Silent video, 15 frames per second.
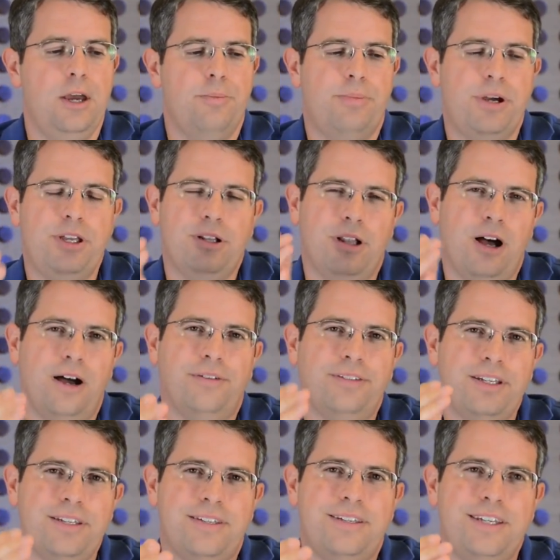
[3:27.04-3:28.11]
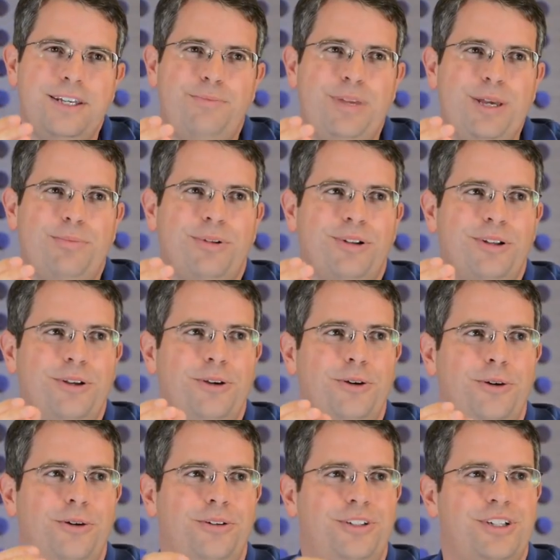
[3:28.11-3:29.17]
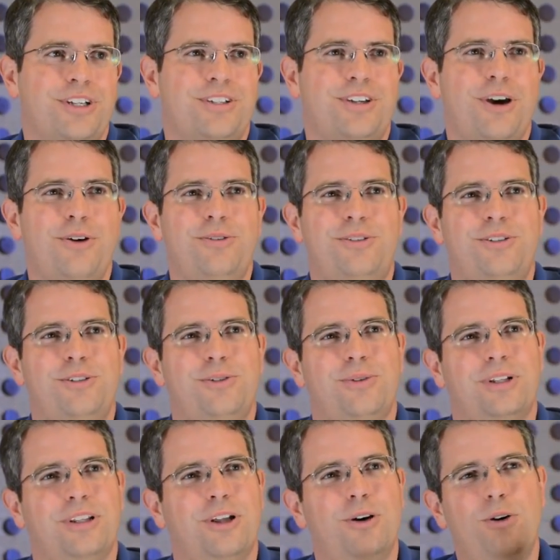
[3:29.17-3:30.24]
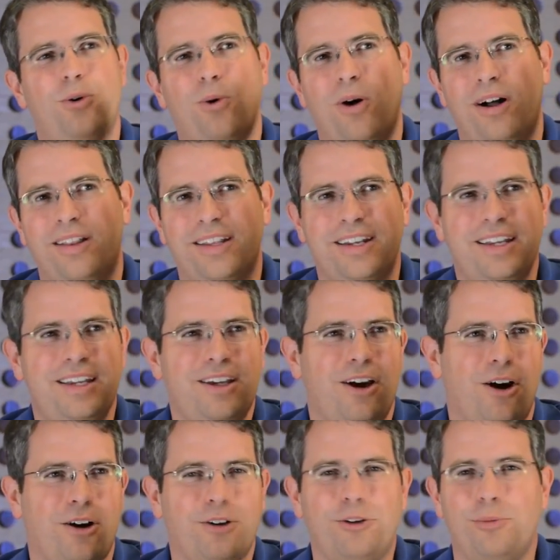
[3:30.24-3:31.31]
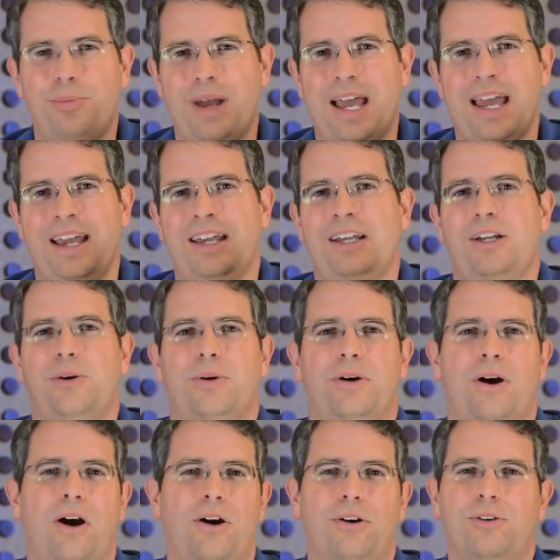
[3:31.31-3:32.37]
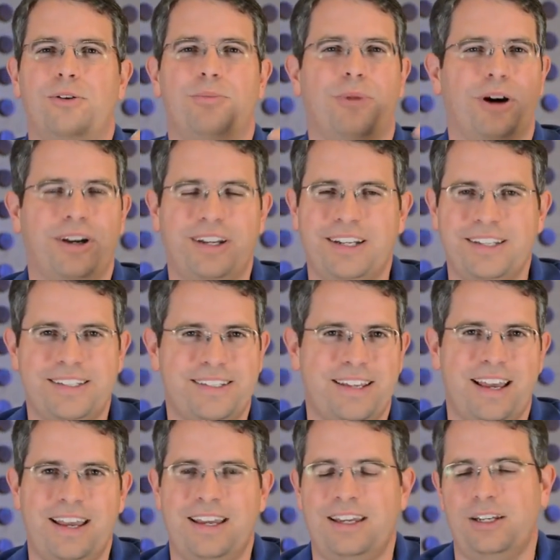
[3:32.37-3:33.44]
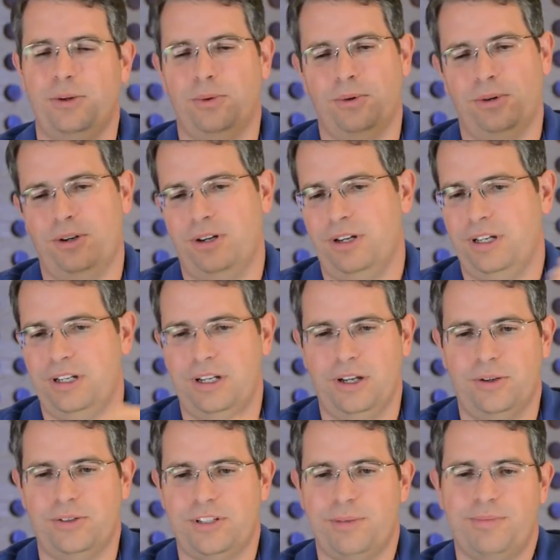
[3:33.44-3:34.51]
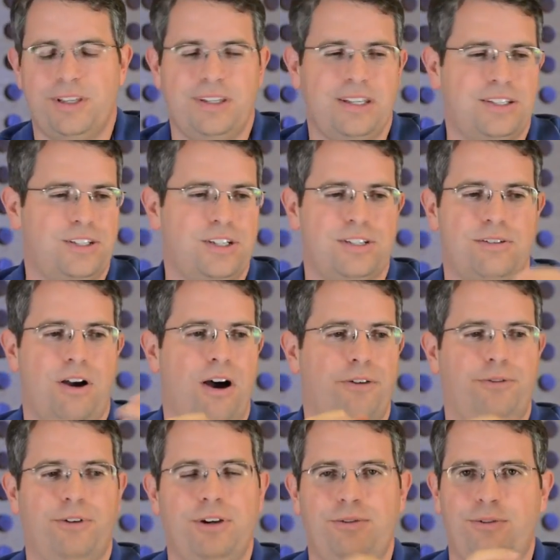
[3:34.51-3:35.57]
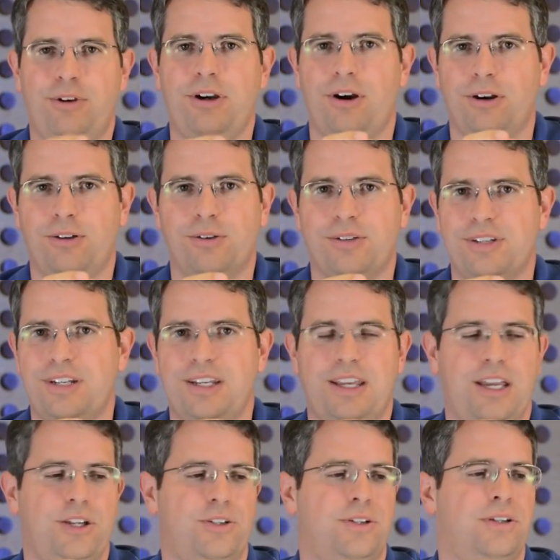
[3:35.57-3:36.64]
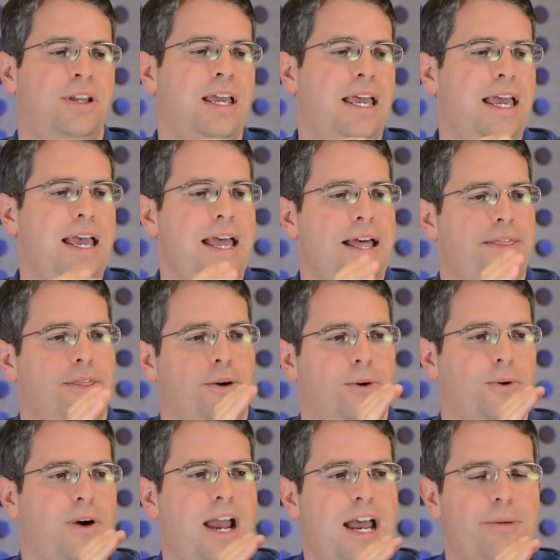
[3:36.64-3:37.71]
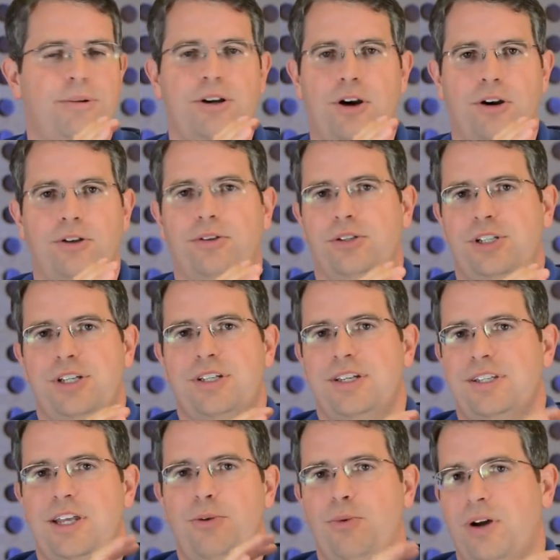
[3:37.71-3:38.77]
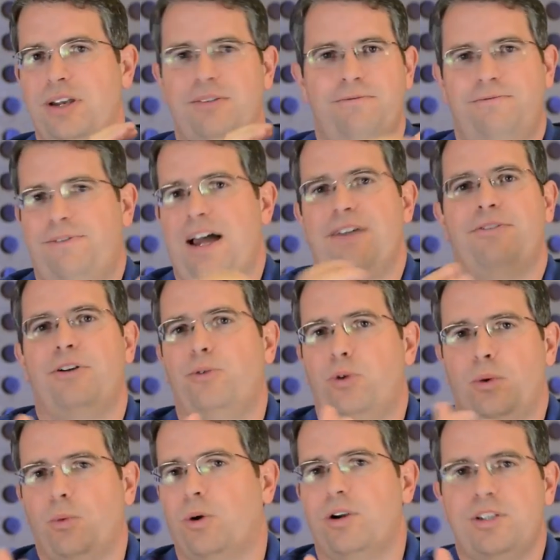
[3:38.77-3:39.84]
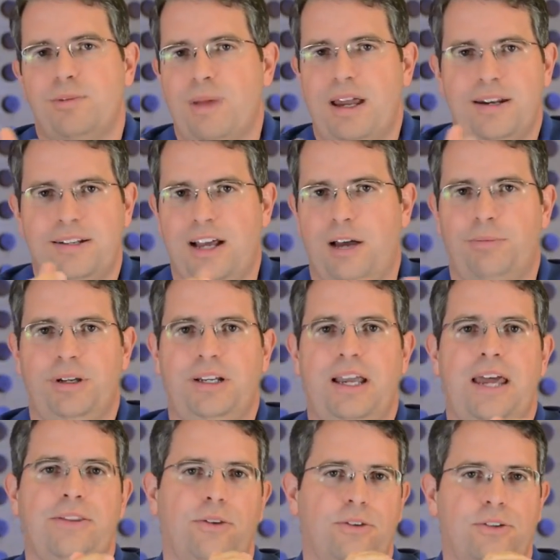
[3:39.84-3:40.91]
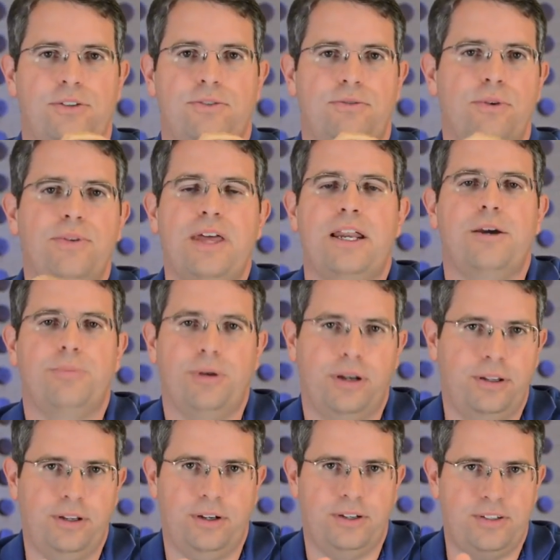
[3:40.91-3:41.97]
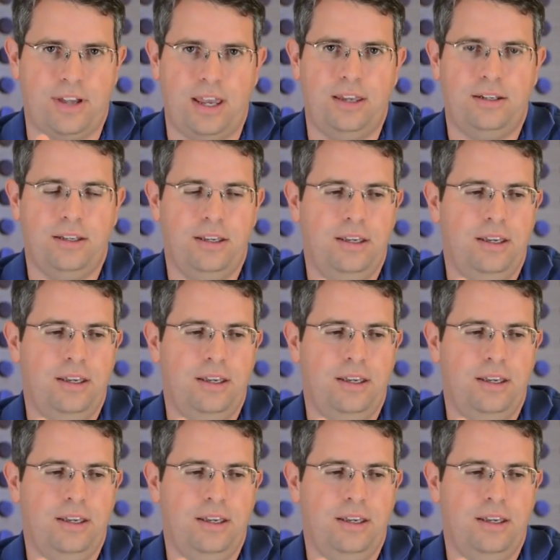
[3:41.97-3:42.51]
But you'll often see people who just go to a low quality article bank or article marketing site or, something that's just offering free article syndication. They'll grab an article just because they want 500 words about a topic, and they'll just throw that up on their site.